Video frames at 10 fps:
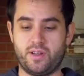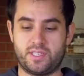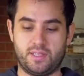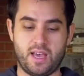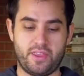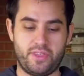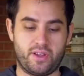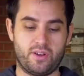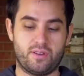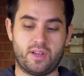It's a lot
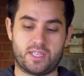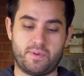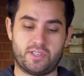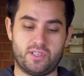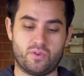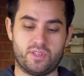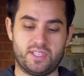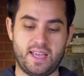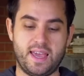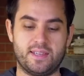thicker, especially towards
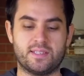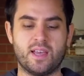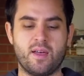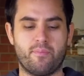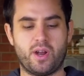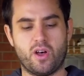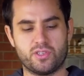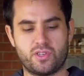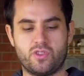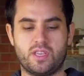the ends, but
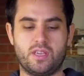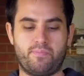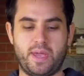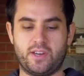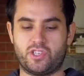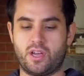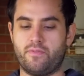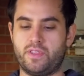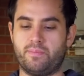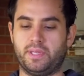also the pitch
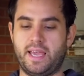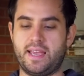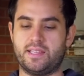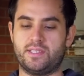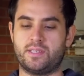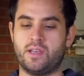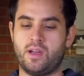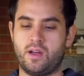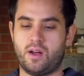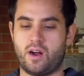of the blades
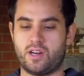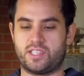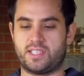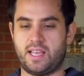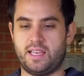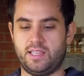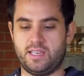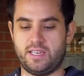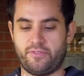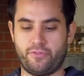are slightly
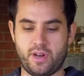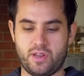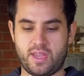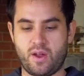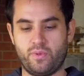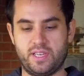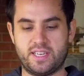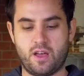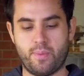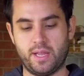different. You can't really
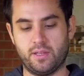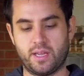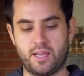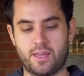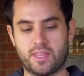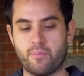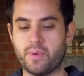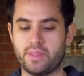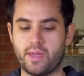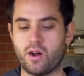tell by looking at them,
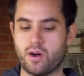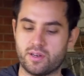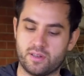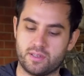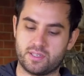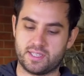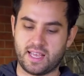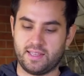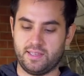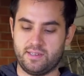but they are
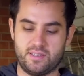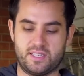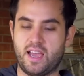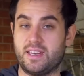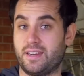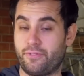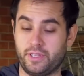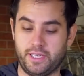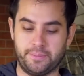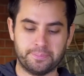slightly designed
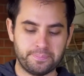differently.